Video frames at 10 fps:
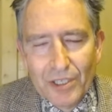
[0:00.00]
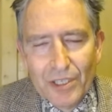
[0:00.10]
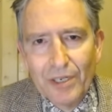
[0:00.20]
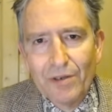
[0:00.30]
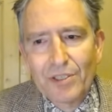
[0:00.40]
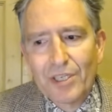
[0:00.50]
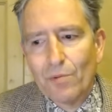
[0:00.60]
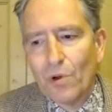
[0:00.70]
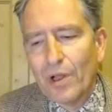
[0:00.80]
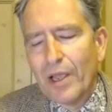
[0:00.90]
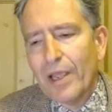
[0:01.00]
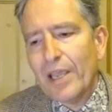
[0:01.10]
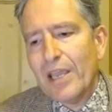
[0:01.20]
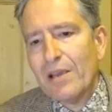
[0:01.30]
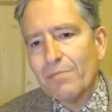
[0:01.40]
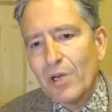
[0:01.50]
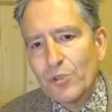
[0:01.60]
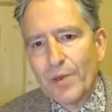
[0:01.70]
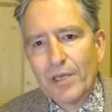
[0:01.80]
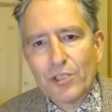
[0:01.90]
You can say, well, it must be a
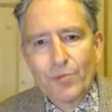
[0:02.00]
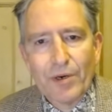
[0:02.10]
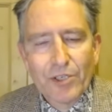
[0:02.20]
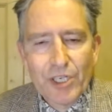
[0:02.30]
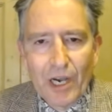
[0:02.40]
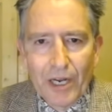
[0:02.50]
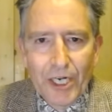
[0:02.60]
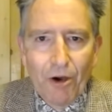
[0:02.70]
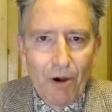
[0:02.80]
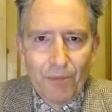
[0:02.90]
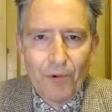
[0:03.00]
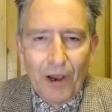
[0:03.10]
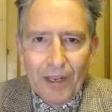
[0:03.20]
conspiracy, I know I'm right.